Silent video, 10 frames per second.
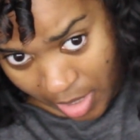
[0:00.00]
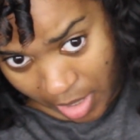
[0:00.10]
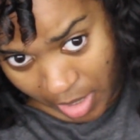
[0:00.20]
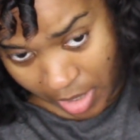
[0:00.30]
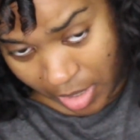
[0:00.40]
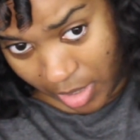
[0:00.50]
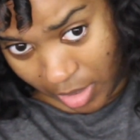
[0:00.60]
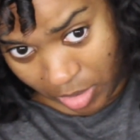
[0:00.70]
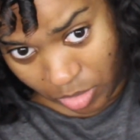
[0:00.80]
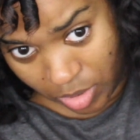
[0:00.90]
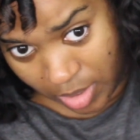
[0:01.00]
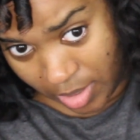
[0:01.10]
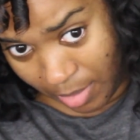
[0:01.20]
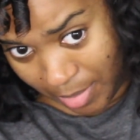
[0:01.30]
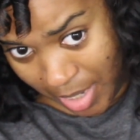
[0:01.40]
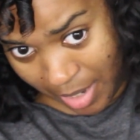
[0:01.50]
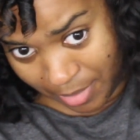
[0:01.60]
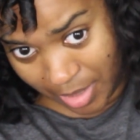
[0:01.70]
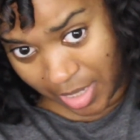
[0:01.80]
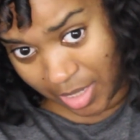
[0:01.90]
it loses,
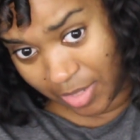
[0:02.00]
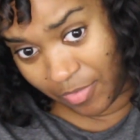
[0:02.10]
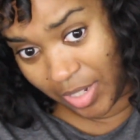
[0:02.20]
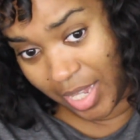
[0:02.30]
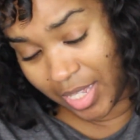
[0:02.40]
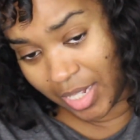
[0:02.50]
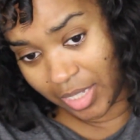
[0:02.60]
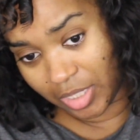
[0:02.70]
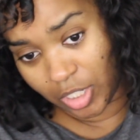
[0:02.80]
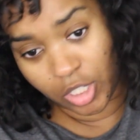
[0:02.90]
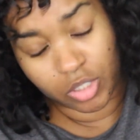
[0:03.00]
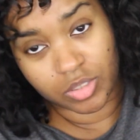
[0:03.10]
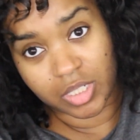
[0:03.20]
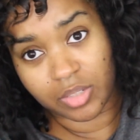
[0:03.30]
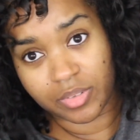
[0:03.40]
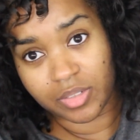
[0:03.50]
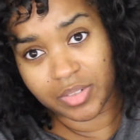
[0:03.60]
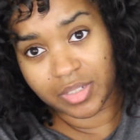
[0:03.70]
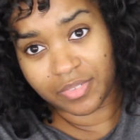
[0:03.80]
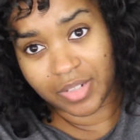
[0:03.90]
sometimes it gets flat, like the curls get really,
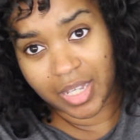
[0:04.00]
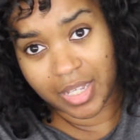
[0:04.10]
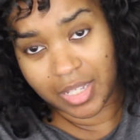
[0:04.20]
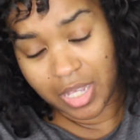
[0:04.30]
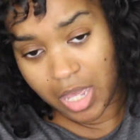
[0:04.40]
really flat.